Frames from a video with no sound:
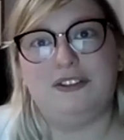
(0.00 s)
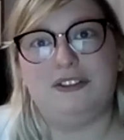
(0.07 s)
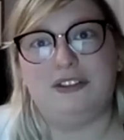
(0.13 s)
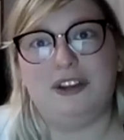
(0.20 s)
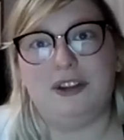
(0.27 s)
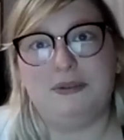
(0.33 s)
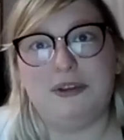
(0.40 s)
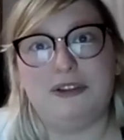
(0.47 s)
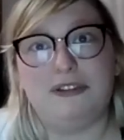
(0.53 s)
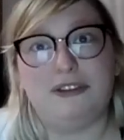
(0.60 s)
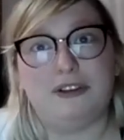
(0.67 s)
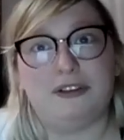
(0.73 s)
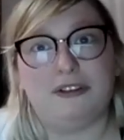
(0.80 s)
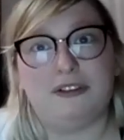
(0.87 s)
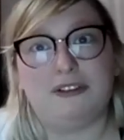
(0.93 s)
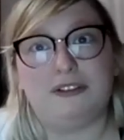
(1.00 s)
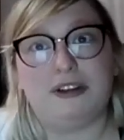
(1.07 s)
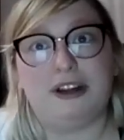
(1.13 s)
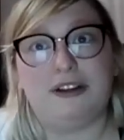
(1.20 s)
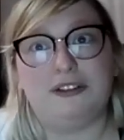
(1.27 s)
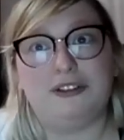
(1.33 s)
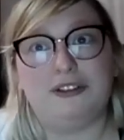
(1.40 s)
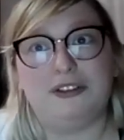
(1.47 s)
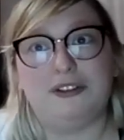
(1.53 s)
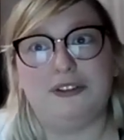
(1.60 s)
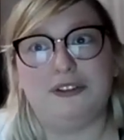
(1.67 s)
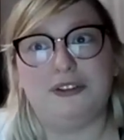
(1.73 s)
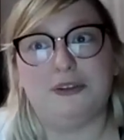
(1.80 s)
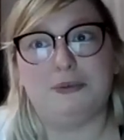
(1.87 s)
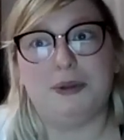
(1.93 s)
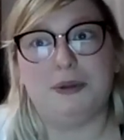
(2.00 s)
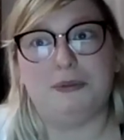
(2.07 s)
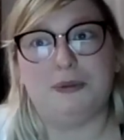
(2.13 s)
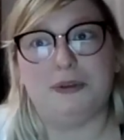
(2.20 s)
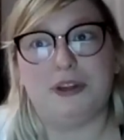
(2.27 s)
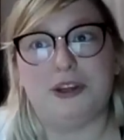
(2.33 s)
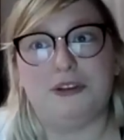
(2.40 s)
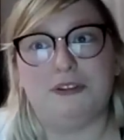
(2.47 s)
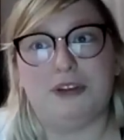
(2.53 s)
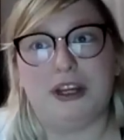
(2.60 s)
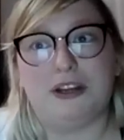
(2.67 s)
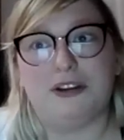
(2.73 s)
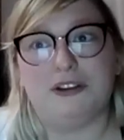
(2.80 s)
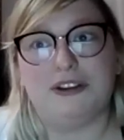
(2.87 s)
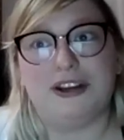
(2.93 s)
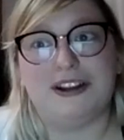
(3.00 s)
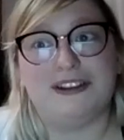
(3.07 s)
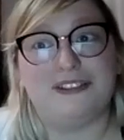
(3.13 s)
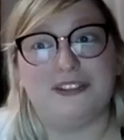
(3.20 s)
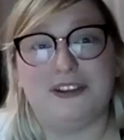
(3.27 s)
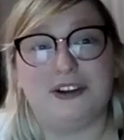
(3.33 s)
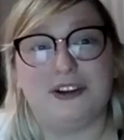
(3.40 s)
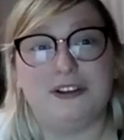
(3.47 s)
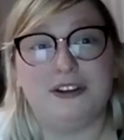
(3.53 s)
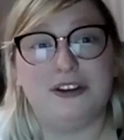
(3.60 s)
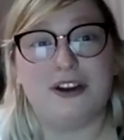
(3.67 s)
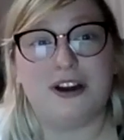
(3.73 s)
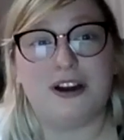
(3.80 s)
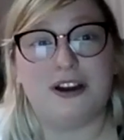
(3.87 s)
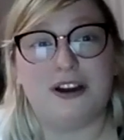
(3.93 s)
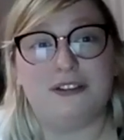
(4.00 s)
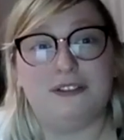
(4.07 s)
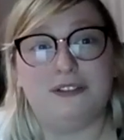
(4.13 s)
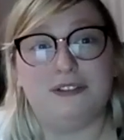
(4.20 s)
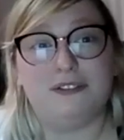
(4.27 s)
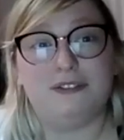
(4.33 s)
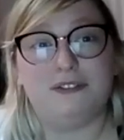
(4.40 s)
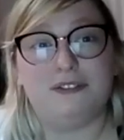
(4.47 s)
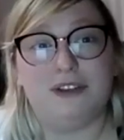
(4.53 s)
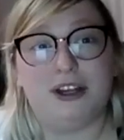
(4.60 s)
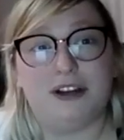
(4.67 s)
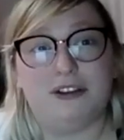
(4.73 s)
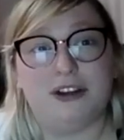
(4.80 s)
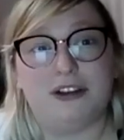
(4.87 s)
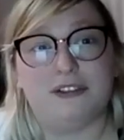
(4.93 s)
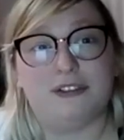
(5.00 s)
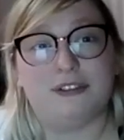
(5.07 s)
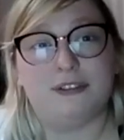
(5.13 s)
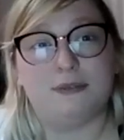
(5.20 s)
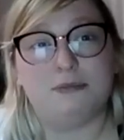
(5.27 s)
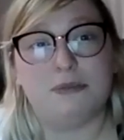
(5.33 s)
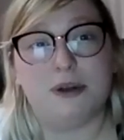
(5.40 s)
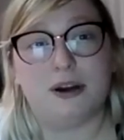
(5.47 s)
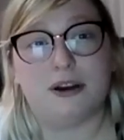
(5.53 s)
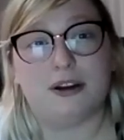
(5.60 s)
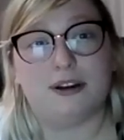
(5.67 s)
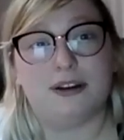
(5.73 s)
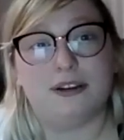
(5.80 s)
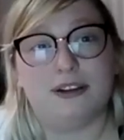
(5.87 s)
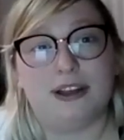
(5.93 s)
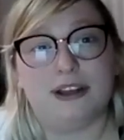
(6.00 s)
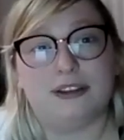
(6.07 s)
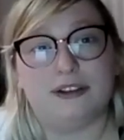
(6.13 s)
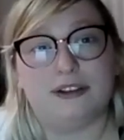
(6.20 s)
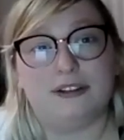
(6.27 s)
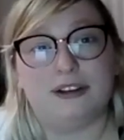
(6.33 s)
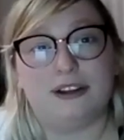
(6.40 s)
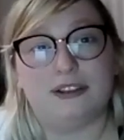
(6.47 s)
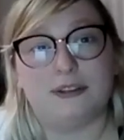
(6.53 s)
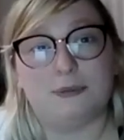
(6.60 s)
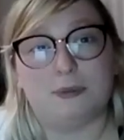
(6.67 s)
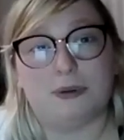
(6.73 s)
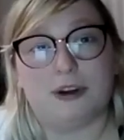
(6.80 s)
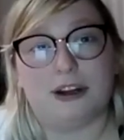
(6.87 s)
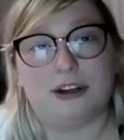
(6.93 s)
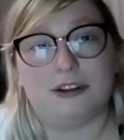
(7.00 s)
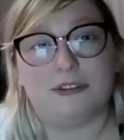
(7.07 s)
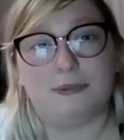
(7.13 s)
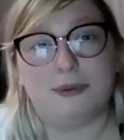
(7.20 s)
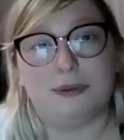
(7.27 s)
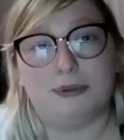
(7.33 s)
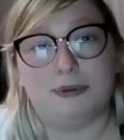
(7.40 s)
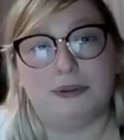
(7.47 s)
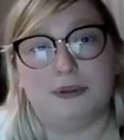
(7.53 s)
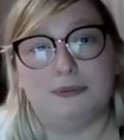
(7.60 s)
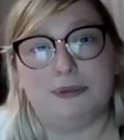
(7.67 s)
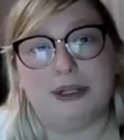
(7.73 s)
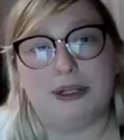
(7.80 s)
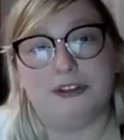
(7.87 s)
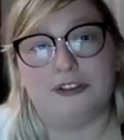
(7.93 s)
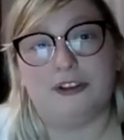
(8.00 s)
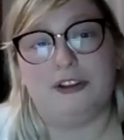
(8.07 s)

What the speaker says: demons that are around you and the people that you recognize, they're not very smart. They're not the brightest people in the bunch. A